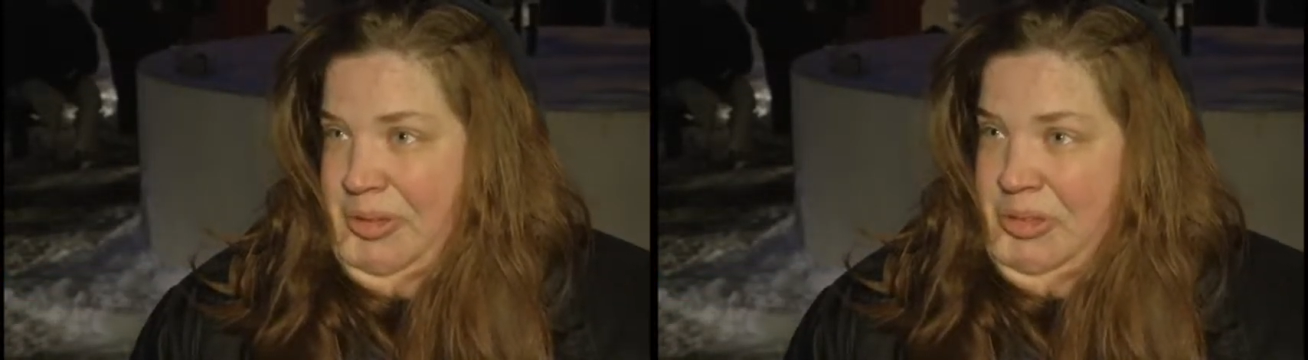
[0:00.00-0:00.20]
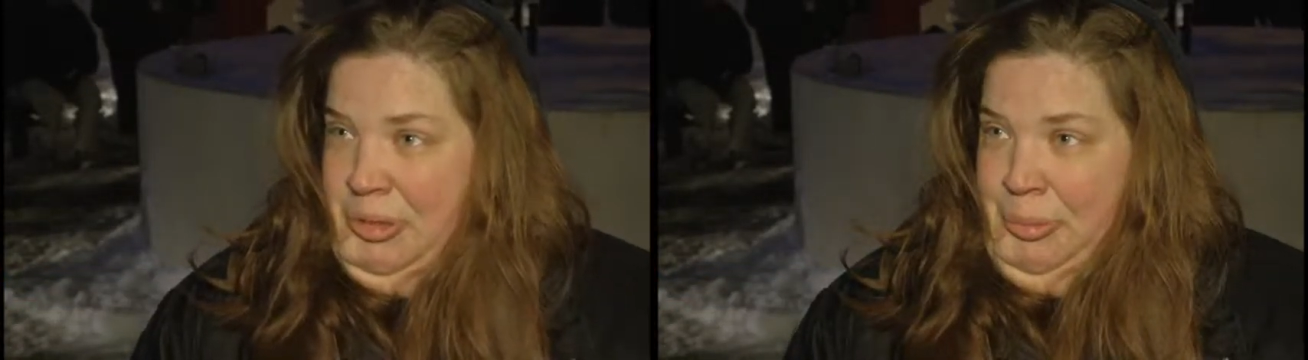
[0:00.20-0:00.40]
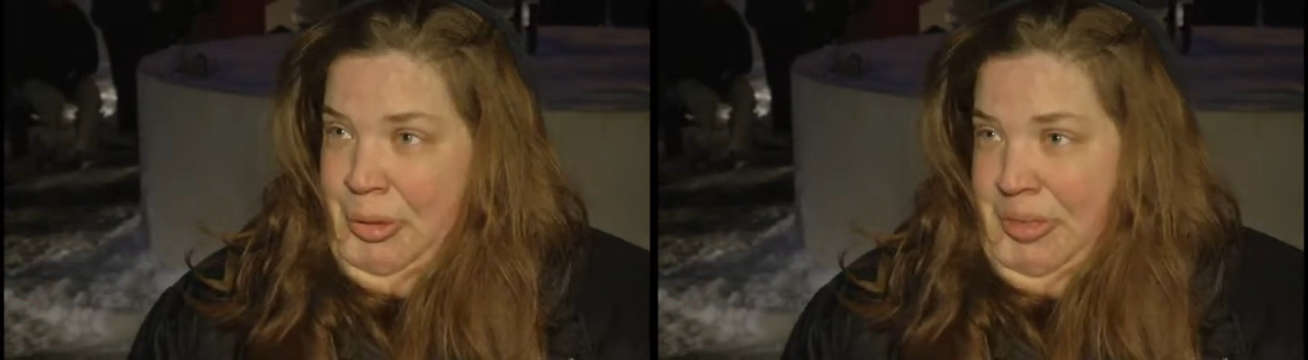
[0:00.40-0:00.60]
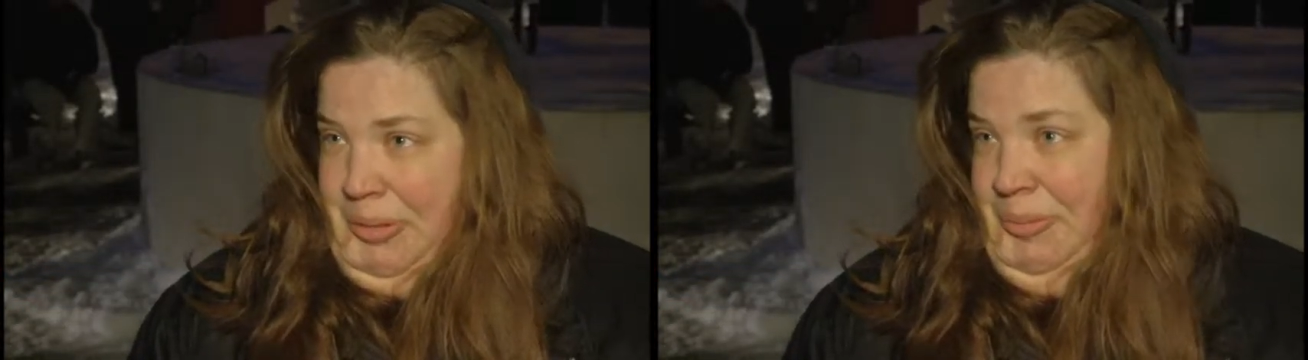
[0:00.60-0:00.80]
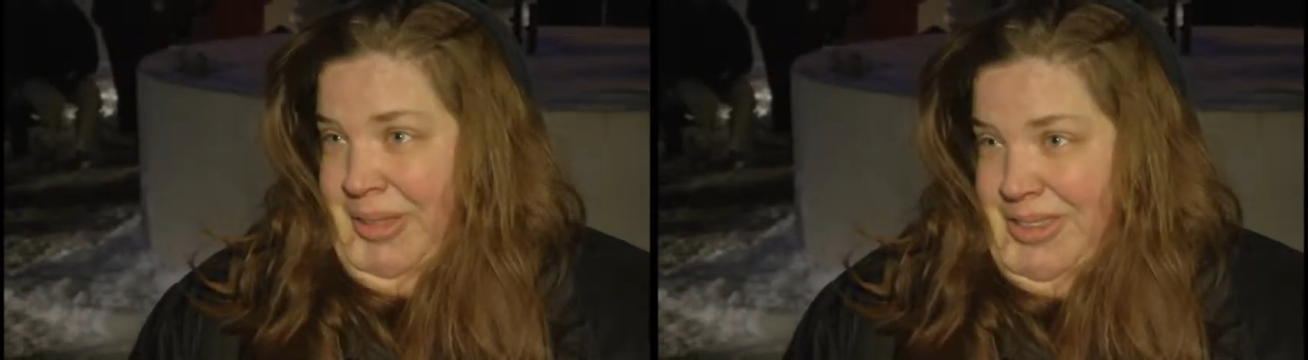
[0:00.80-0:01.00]
and support the
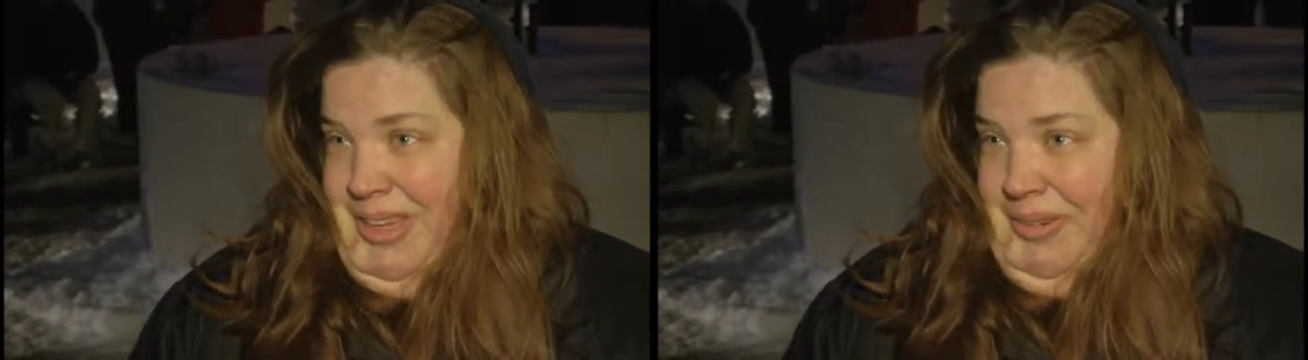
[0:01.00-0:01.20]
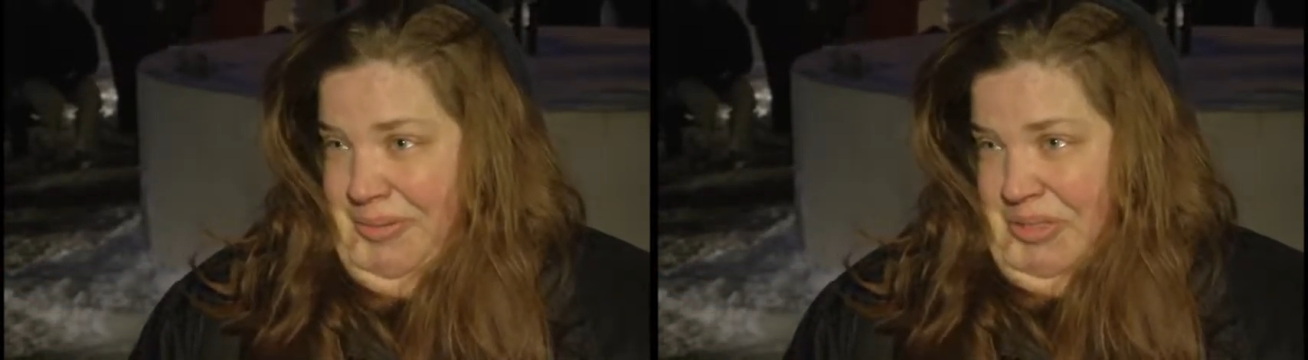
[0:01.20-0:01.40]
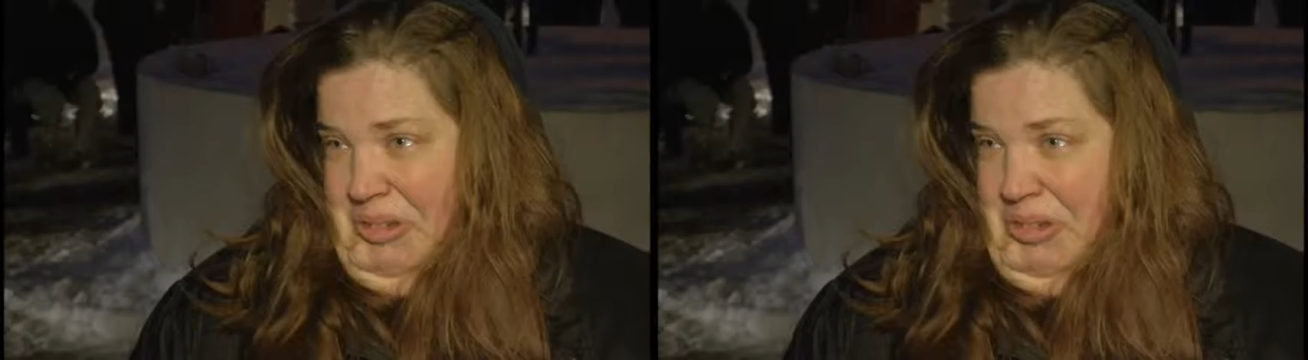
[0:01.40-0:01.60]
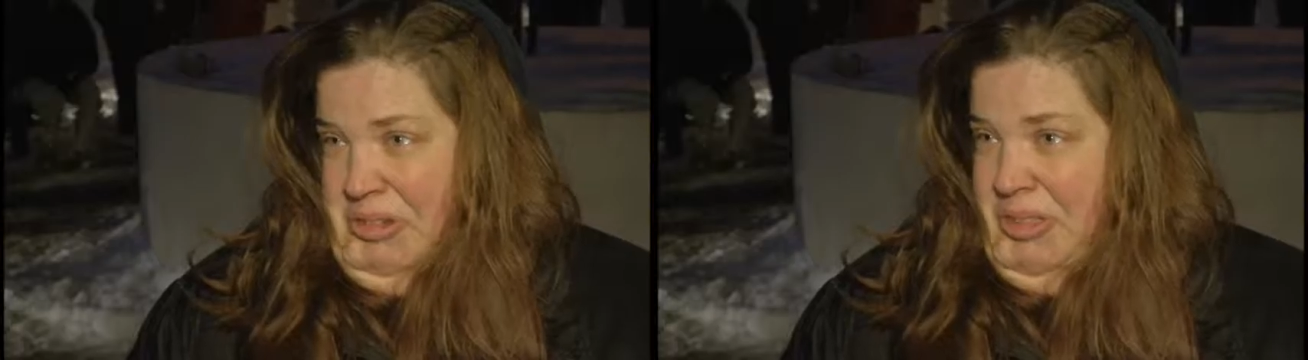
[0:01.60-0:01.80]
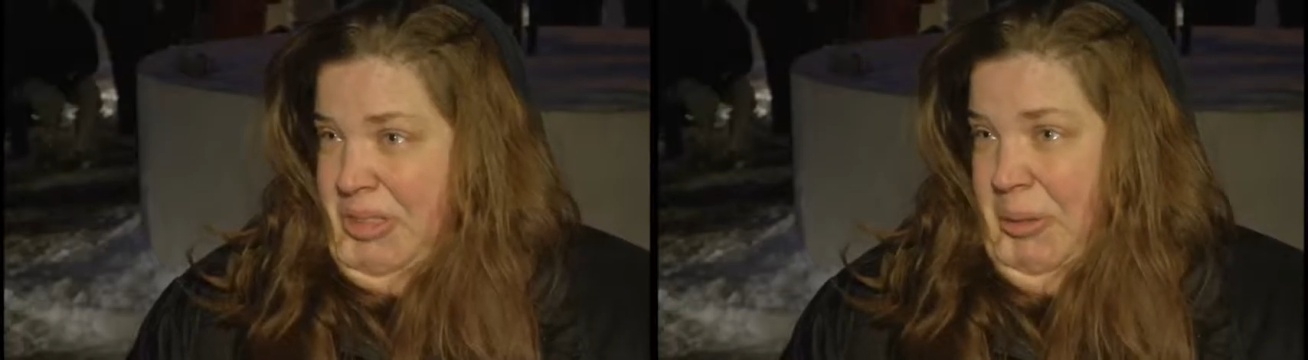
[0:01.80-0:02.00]
police
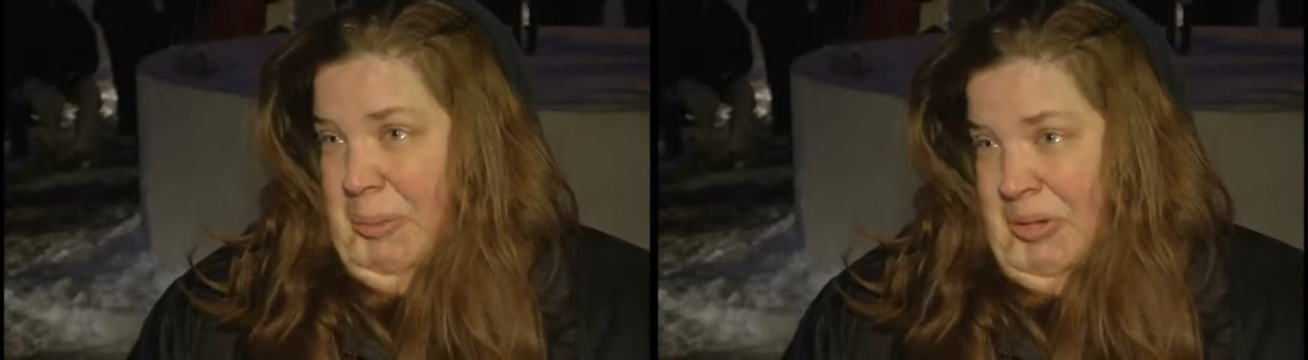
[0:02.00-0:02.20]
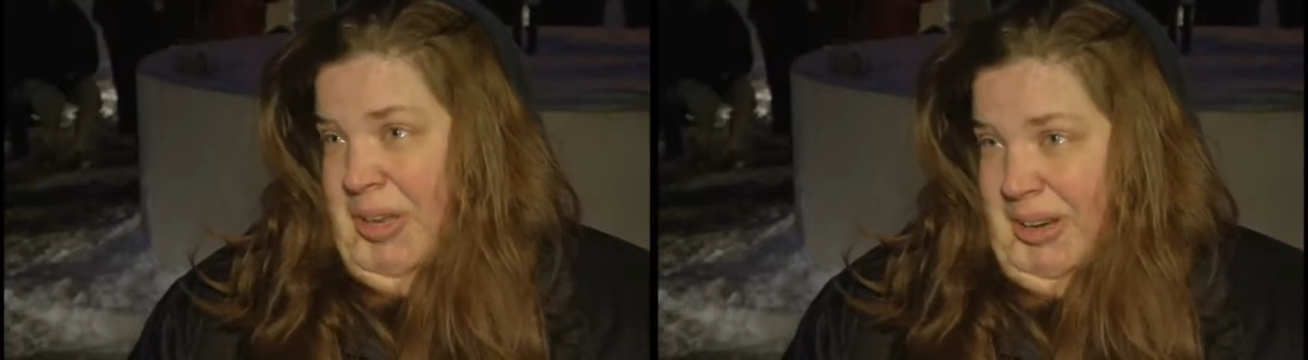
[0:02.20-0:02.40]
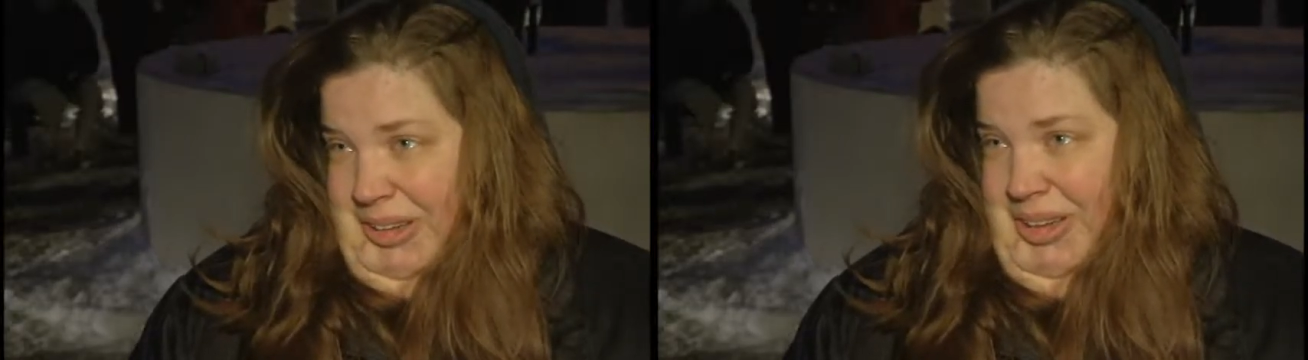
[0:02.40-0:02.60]
officers that protect